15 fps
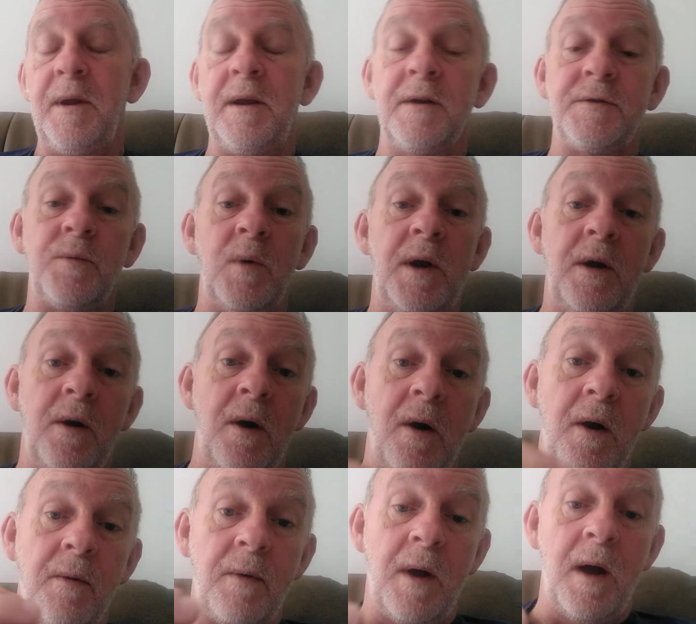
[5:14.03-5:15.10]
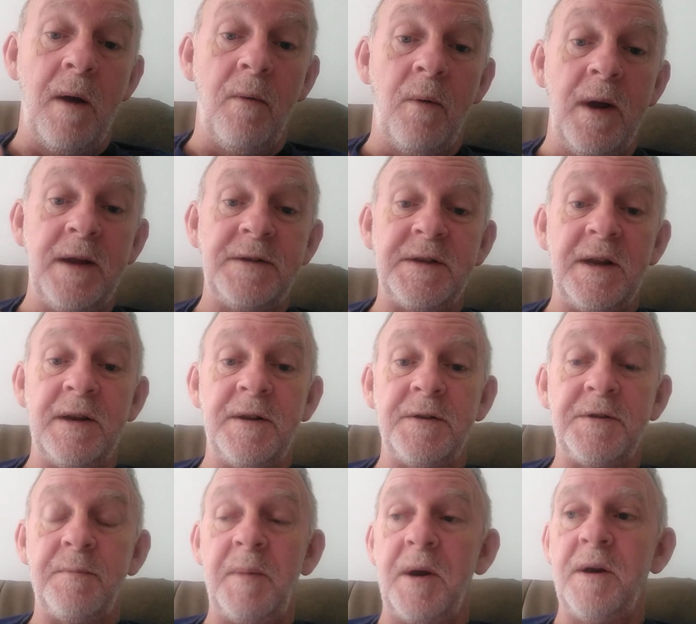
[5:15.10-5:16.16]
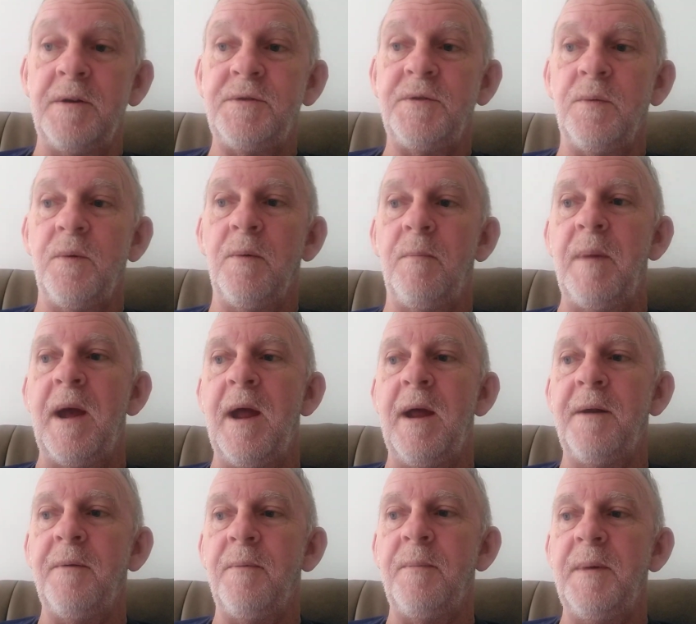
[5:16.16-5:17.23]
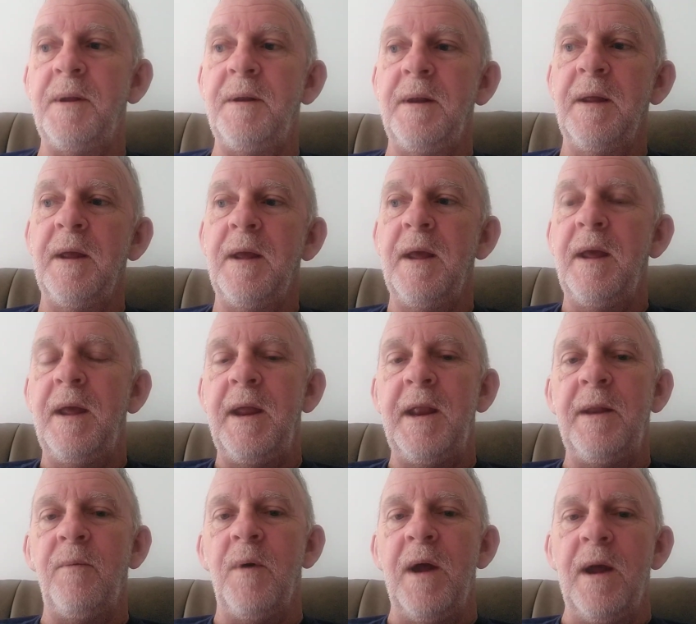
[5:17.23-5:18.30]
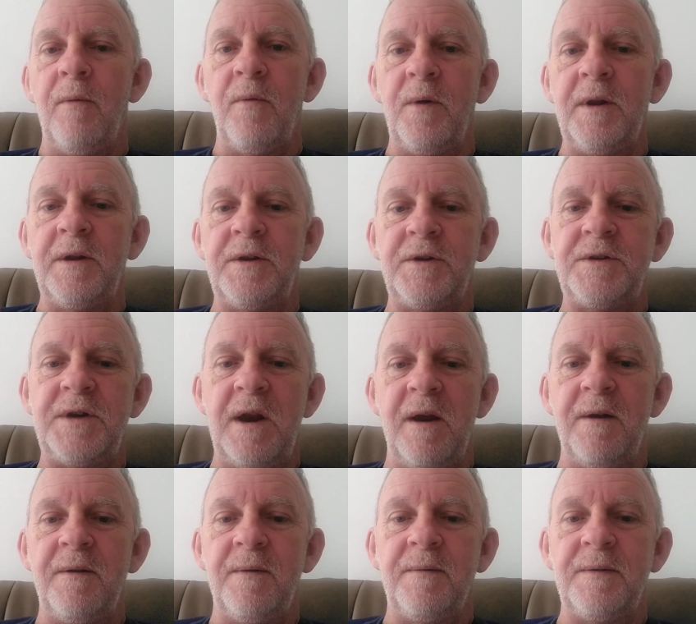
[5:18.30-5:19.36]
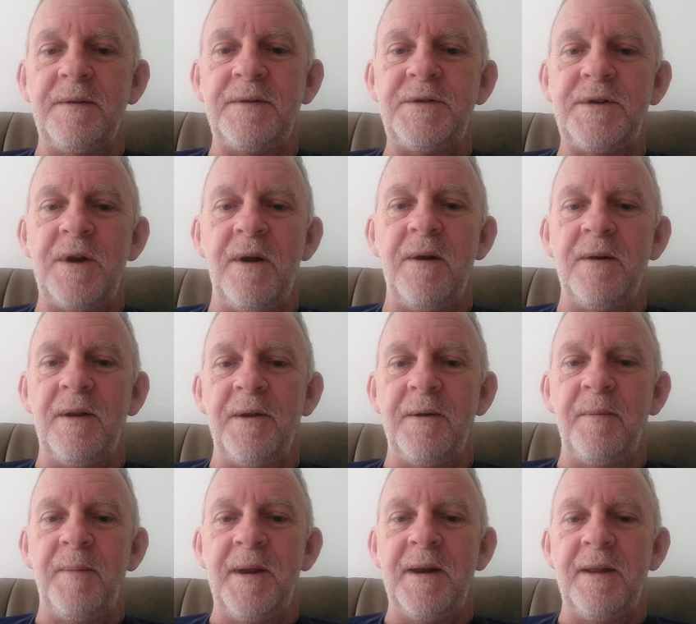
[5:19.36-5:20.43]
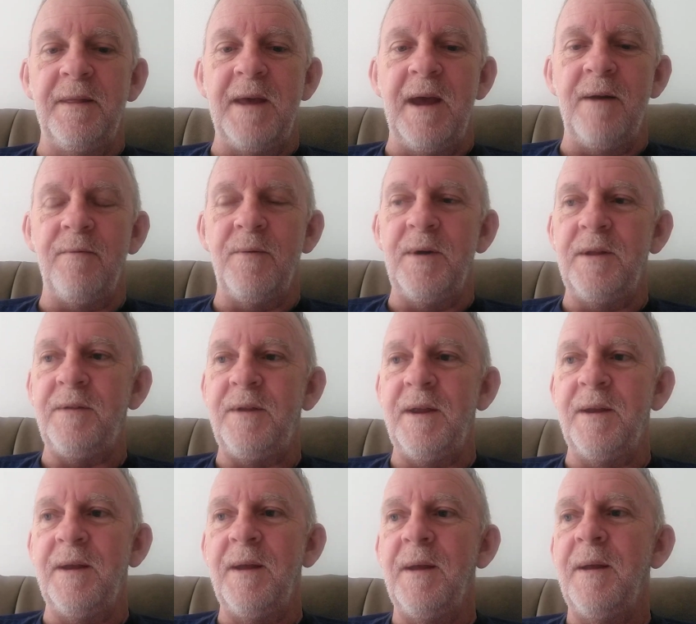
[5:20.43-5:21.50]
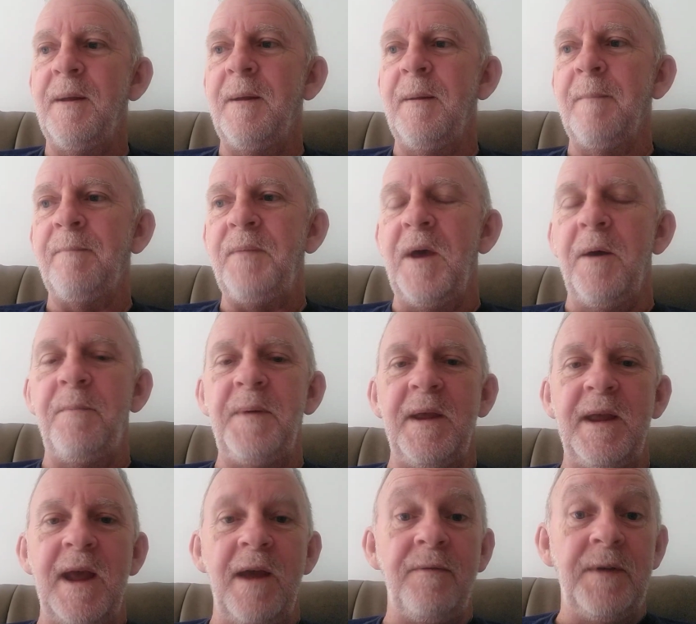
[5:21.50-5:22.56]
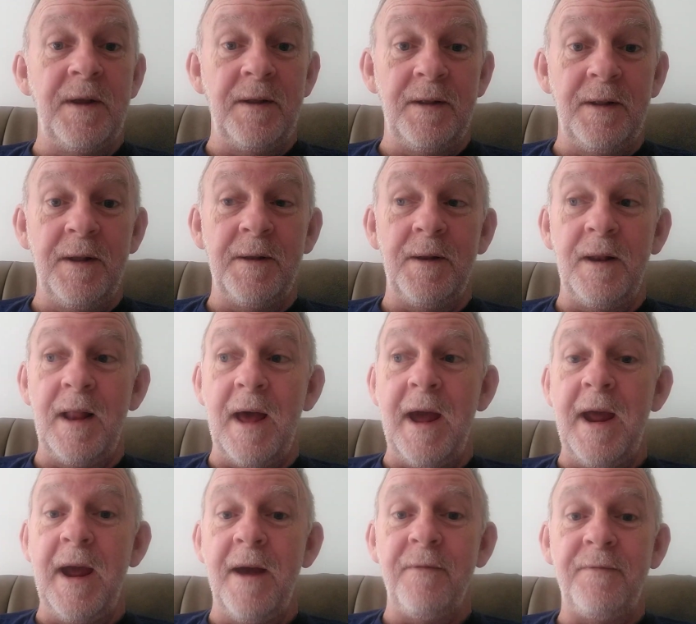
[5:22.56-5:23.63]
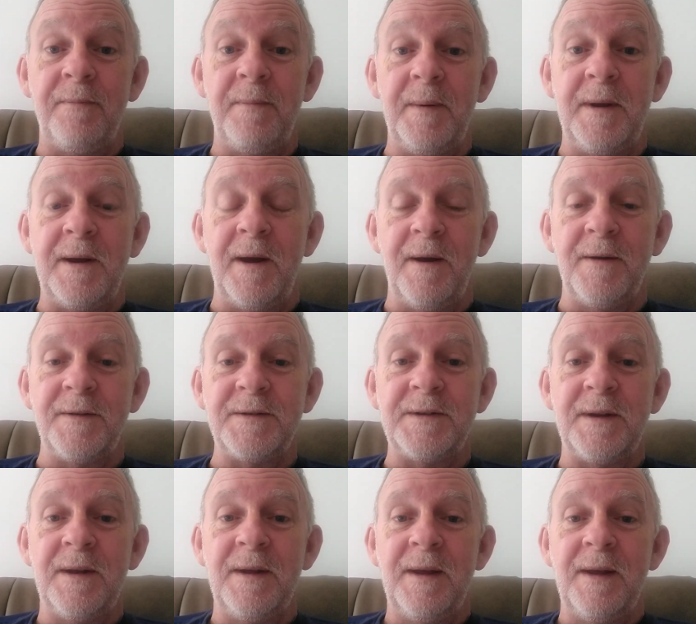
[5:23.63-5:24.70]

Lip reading: because we are always in a spiritual battle. But anyway, I wanted to share a little bit of that with you. Hope it gave you a little laugh, because